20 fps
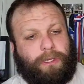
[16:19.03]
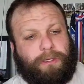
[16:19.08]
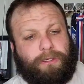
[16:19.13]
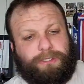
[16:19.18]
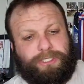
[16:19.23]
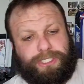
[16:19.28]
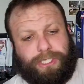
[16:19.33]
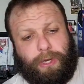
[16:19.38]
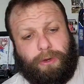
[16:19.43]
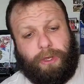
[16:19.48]

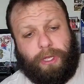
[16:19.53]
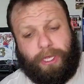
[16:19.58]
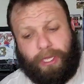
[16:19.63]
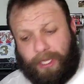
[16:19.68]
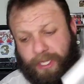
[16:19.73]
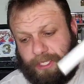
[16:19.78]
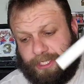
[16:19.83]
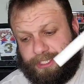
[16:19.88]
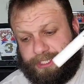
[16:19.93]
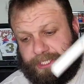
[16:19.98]
So
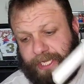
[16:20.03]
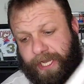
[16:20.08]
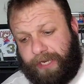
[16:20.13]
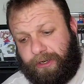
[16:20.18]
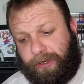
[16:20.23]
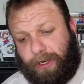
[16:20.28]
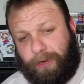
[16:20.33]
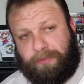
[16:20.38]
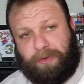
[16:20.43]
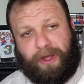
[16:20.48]

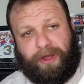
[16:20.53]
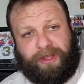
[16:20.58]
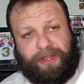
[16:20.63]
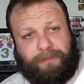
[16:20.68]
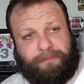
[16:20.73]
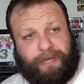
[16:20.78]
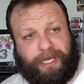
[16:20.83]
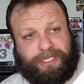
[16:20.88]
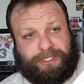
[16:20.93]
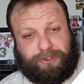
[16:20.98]
standard are probably the
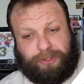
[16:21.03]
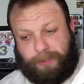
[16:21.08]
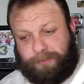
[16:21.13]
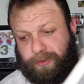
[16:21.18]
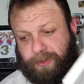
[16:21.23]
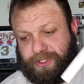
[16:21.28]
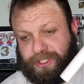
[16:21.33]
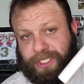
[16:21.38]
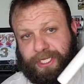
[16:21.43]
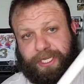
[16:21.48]
best
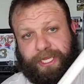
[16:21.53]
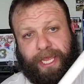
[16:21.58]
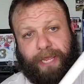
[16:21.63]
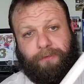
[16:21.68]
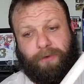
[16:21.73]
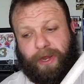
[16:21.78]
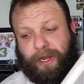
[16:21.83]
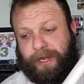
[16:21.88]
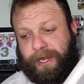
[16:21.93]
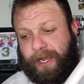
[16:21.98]
grippers in the game
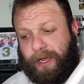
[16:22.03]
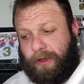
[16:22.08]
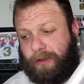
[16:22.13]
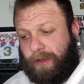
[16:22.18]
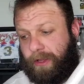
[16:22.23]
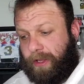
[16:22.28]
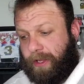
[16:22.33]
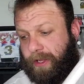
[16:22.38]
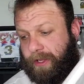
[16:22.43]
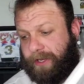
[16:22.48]
right now,
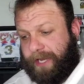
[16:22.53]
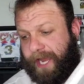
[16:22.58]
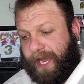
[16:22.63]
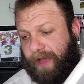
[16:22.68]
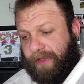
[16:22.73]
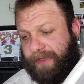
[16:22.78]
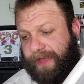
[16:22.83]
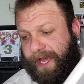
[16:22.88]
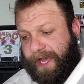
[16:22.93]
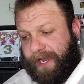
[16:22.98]
now
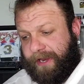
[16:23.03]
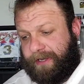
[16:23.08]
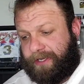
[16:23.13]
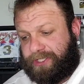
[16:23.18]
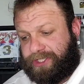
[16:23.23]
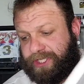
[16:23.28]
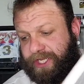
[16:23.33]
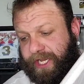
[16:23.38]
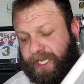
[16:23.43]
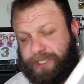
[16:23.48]
that
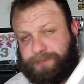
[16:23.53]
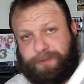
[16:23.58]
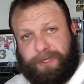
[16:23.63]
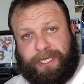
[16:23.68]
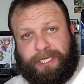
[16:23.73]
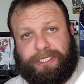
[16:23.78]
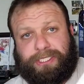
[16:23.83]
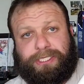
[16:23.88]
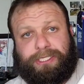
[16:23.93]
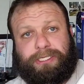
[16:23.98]

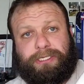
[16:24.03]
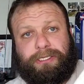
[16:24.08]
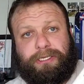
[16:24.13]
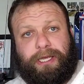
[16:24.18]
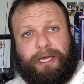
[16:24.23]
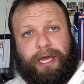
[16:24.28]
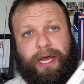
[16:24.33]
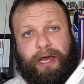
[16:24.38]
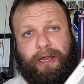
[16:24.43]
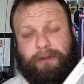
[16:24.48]
GHP's
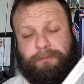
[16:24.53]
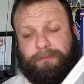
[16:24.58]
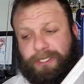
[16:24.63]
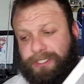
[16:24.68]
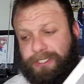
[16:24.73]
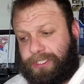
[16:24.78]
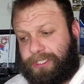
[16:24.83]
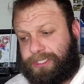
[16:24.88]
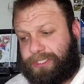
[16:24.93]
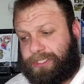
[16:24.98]
out of
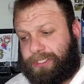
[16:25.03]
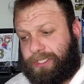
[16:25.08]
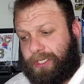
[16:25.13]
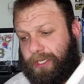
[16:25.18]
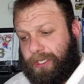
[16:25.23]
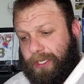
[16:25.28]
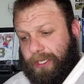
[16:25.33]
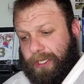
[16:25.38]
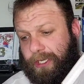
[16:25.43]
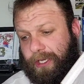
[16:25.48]
business.
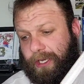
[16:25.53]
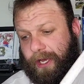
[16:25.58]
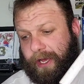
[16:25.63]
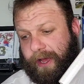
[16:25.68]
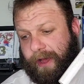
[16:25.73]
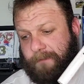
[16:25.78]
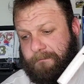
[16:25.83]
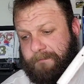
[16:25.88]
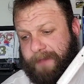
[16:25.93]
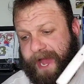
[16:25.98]

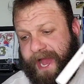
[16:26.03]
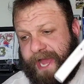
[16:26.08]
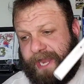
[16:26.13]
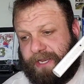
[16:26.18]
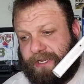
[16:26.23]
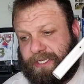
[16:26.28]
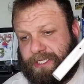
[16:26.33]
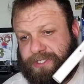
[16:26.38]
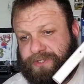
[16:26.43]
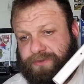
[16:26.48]
Matt
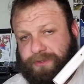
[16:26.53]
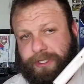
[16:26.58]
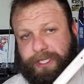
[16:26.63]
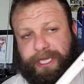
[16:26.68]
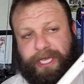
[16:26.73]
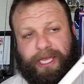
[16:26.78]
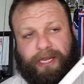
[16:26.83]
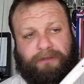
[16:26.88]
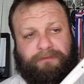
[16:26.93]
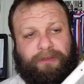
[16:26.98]
is really
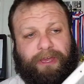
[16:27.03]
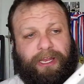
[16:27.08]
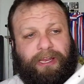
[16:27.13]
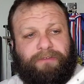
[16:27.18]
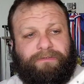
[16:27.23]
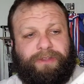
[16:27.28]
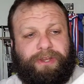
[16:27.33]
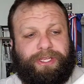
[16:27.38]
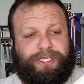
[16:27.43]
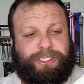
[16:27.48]

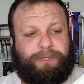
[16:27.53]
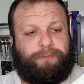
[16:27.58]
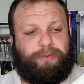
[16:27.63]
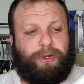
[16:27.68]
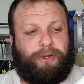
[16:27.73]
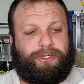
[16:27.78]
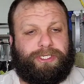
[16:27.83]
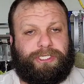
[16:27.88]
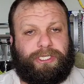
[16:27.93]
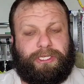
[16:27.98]
innovative in his
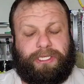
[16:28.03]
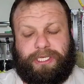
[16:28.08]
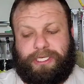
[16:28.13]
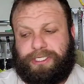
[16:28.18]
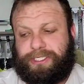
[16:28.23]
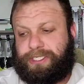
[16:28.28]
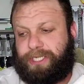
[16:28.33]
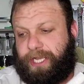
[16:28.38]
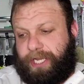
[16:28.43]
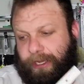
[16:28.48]
approach to
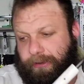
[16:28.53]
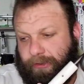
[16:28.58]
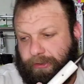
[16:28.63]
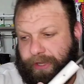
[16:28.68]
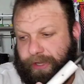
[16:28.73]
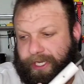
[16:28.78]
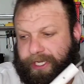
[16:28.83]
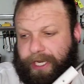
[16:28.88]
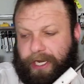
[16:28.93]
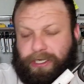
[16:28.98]
these, and he
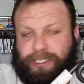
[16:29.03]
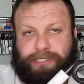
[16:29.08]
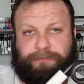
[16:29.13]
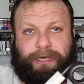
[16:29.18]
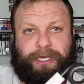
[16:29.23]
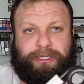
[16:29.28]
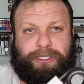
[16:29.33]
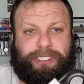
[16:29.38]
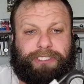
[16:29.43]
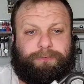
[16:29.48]
really cares
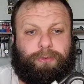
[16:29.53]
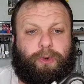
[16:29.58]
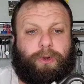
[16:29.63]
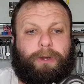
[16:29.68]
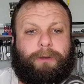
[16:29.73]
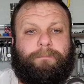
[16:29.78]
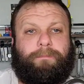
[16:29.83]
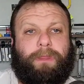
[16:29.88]
about the sport.